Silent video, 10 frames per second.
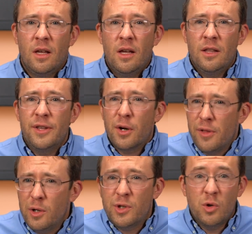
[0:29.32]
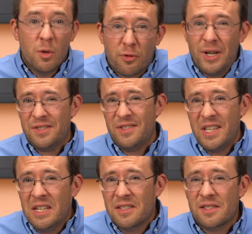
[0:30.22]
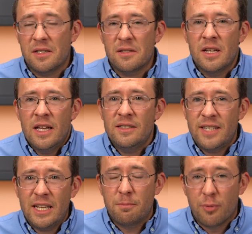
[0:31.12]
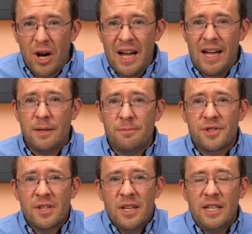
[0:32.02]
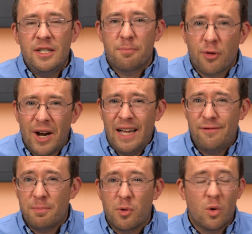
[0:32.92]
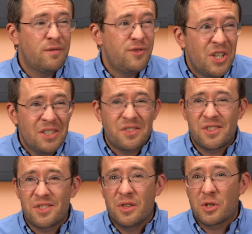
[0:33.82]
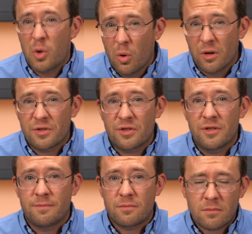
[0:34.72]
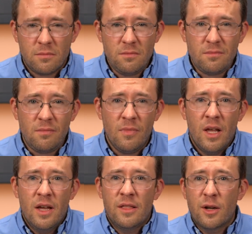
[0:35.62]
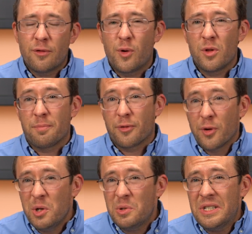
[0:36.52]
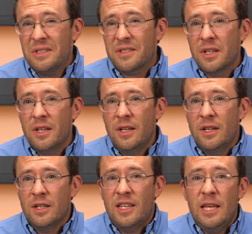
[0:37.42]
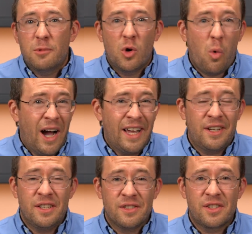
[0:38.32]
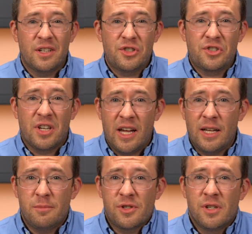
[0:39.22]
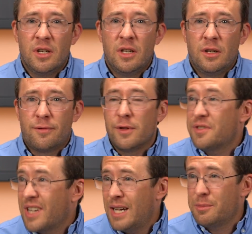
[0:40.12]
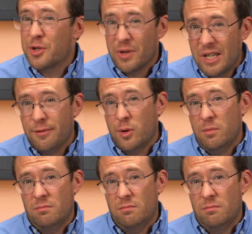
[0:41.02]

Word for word: There are those who oppress the innocent and take bribes and deprive the poor of justice in the courts. Therefore, the prudent keep quiet in such times, for the times are evil.